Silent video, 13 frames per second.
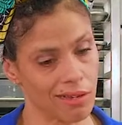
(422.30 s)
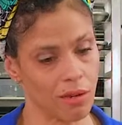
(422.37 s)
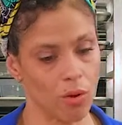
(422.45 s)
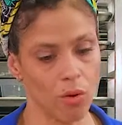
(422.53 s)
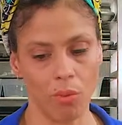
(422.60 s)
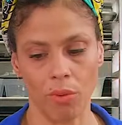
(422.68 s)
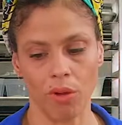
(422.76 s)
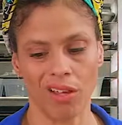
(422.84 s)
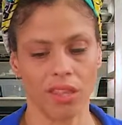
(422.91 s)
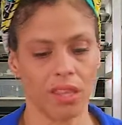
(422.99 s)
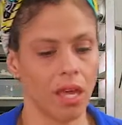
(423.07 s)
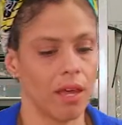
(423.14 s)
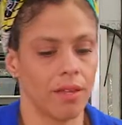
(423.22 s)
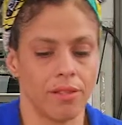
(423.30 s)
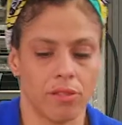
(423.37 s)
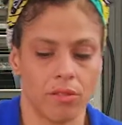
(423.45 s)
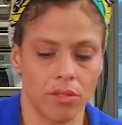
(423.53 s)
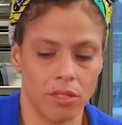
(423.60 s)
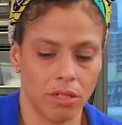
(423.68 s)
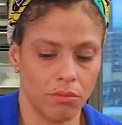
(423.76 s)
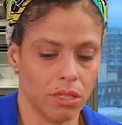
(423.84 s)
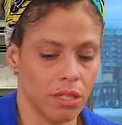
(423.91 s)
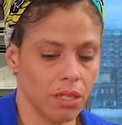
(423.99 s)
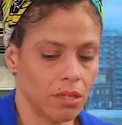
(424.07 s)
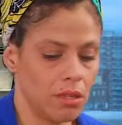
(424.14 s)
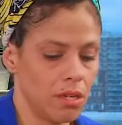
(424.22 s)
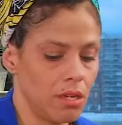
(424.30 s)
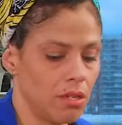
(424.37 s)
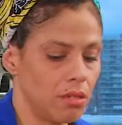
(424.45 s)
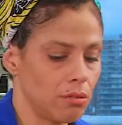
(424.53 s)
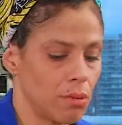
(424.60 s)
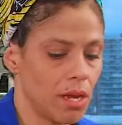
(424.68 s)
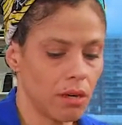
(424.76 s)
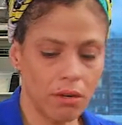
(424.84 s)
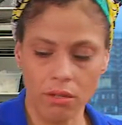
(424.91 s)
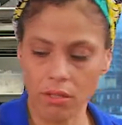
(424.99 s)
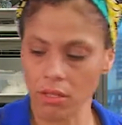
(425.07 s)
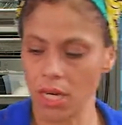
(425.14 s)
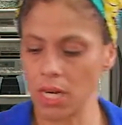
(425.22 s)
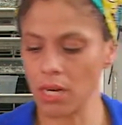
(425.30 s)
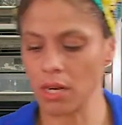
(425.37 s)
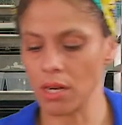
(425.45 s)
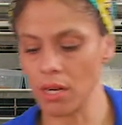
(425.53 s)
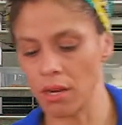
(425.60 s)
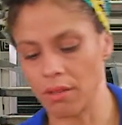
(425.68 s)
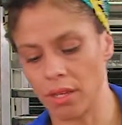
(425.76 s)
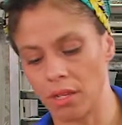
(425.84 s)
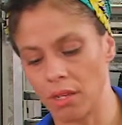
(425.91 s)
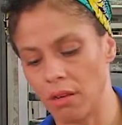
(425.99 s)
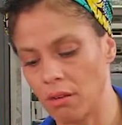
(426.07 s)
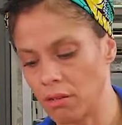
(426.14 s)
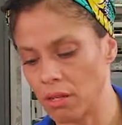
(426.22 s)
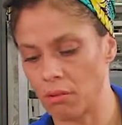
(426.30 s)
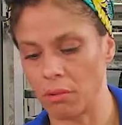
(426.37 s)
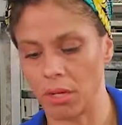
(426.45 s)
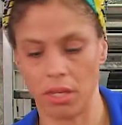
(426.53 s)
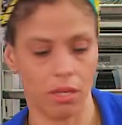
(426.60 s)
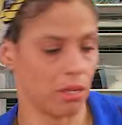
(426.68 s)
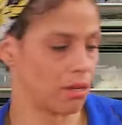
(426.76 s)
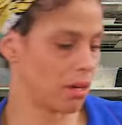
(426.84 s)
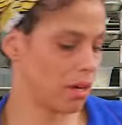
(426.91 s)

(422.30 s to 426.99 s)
oat milk at the end. So it's gonna be like these bad girls right here, and then y'all can wait. All